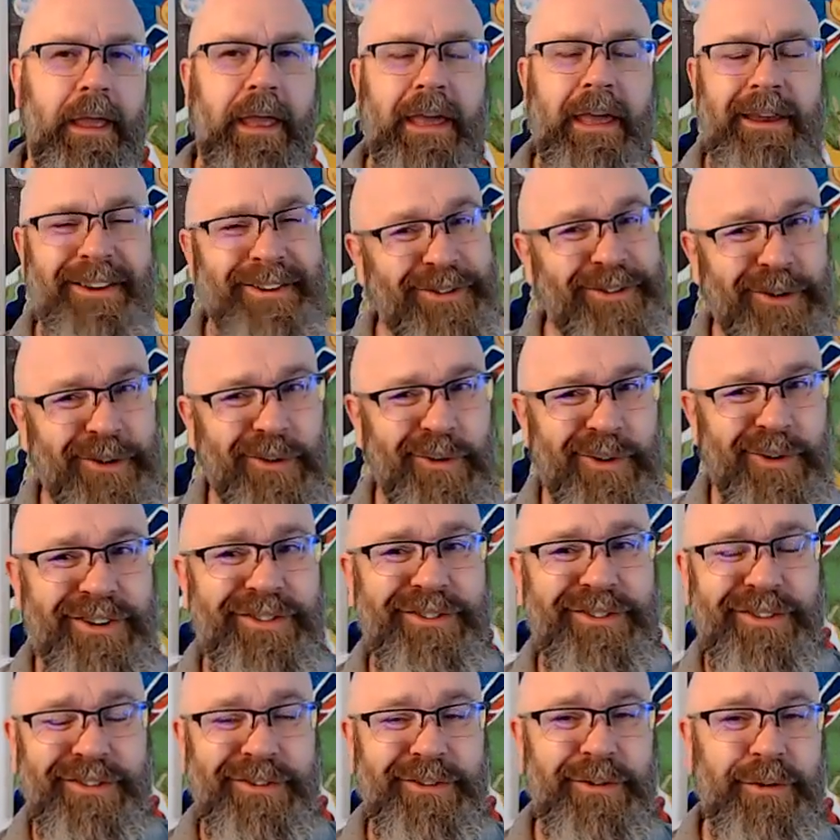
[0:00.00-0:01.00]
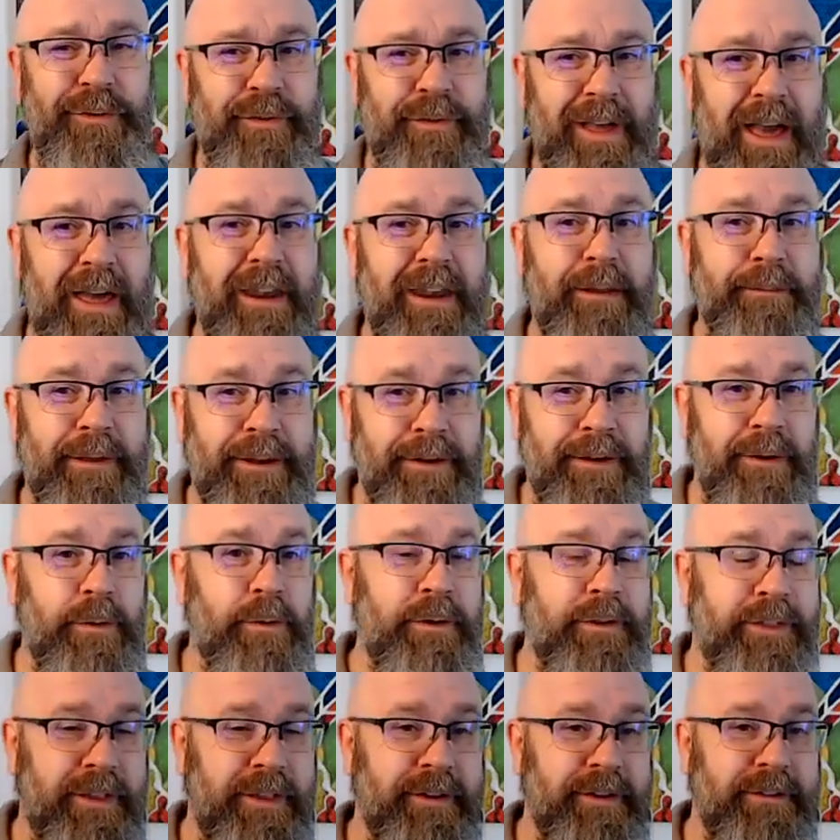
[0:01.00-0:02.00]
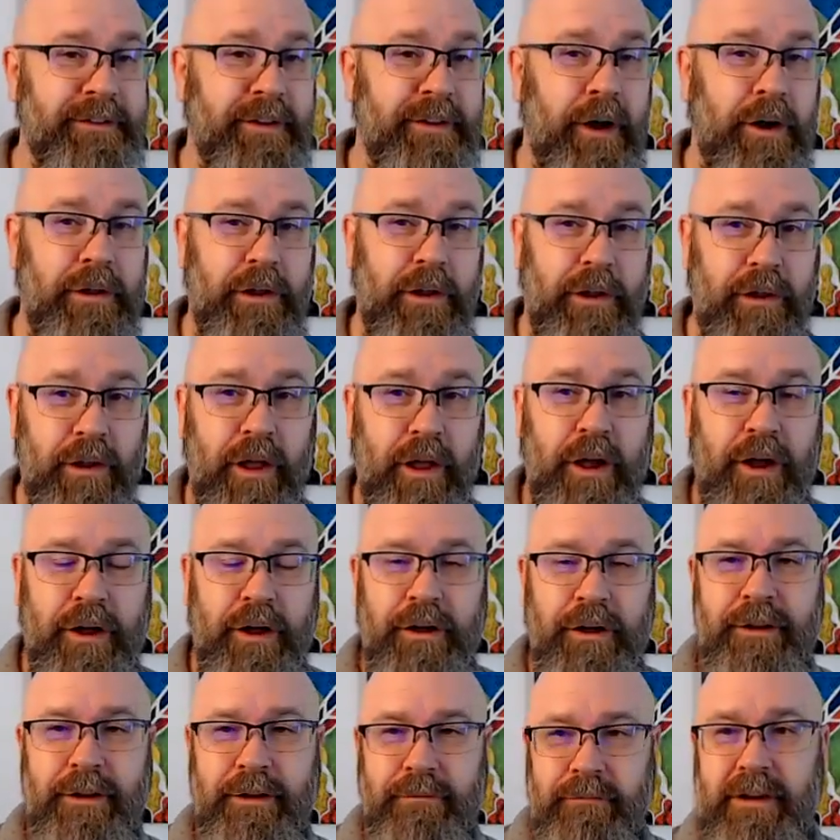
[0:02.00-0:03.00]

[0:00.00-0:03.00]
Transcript: And it's the Christians who've kind of been doing this all along,